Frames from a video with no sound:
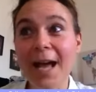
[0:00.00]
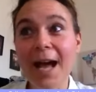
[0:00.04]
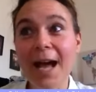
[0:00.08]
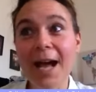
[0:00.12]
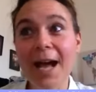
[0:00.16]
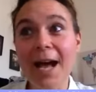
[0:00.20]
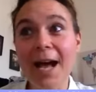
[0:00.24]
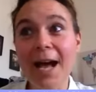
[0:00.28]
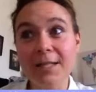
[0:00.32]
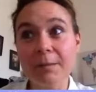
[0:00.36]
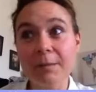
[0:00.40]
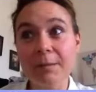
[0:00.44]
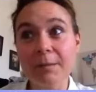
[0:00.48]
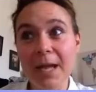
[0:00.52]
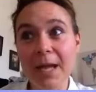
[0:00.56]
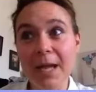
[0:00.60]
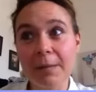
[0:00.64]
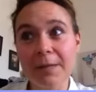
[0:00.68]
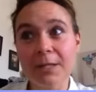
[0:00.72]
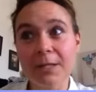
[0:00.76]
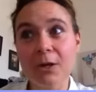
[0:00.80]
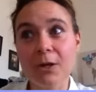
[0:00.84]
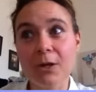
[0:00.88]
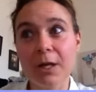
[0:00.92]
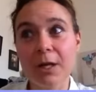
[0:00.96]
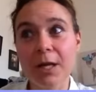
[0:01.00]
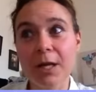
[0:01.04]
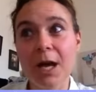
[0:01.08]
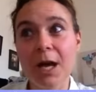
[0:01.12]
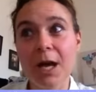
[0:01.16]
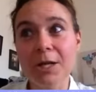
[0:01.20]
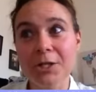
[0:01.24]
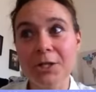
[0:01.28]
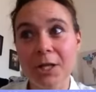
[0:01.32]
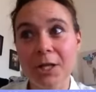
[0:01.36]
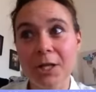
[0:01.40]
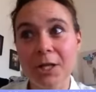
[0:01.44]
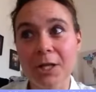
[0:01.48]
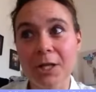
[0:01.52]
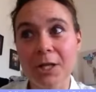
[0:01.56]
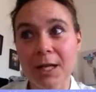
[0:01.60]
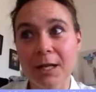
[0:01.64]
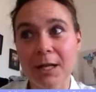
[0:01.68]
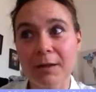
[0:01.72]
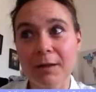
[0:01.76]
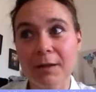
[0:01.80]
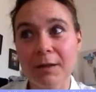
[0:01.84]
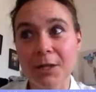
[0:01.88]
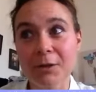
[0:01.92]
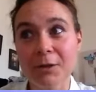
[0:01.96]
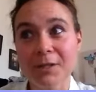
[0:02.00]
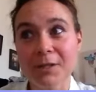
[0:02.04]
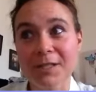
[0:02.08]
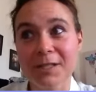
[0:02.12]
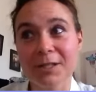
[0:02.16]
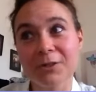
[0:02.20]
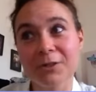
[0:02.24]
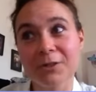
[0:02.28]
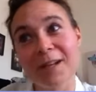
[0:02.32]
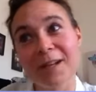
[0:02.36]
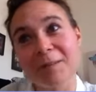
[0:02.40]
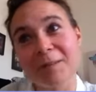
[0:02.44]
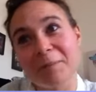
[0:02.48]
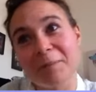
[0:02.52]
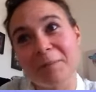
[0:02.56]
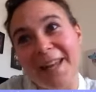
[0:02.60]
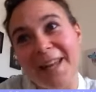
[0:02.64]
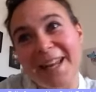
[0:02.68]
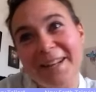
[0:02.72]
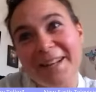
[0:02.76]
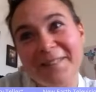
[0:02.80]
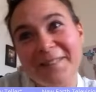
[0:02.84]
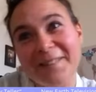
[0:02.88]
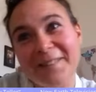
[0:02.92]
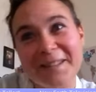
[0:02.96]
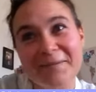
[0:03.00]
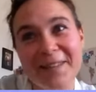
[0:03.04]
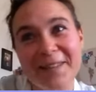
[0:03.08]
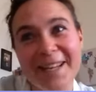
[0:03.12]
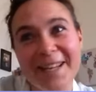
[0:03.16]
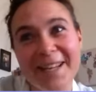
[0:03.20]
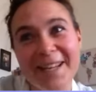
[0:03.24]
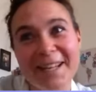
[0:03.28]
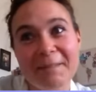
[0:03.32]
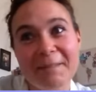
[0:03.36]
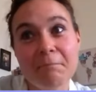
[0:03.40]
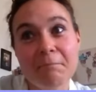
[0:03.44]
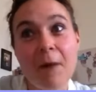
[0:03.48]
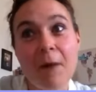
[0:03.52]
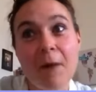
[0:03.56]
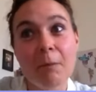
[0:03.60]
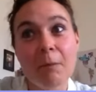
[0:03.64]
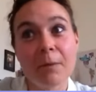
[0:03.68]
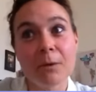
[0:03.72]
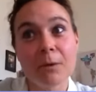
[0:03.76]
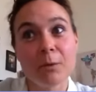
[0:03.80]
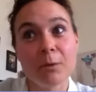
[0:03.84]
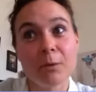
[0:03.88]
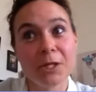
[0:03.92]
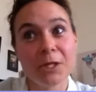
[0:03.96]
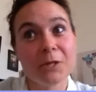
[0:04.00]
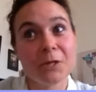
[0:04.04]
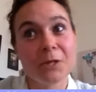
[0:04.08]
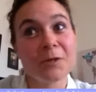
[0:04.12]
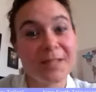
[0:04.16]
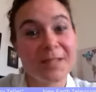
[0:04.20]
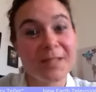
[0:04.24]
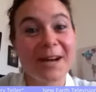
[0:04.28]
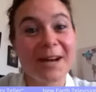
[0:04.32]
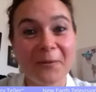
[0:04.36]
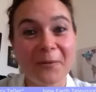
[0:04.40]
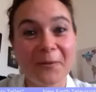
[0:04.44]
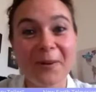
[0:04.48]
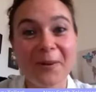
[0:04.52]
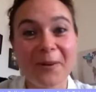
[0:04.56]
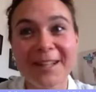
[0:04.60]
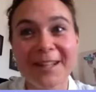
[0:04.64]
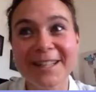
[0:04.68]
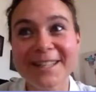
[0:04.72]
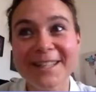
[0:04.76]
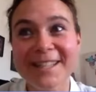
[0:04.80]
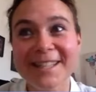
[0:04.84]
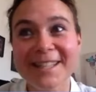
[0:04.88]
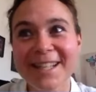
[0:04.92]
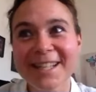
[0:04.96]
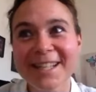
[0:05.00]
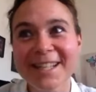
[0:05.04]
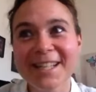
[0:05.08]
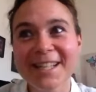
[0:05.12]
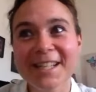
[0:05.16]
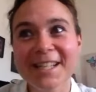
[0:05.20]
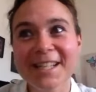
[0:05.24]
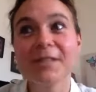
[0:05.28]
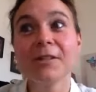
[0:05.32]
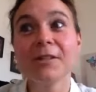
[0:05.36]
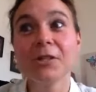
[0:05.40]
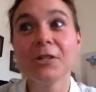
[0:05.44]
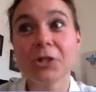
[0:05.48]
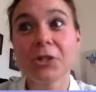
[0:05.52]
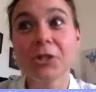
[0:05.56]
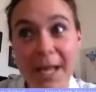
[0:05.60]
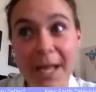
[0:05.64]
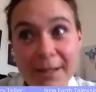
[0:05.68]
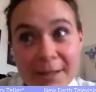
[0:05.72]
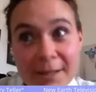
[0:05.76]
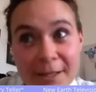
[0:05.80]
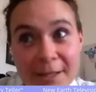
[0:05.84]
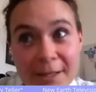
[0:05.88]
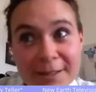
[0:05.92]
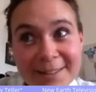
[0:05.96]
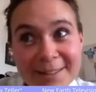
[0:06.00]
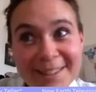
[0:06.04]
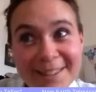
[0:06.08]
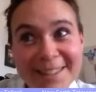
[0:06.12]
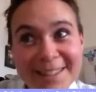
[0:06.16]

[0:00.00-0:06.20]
As the babies got larger, they, they used to try to play with me, and Mama would use that word gentle,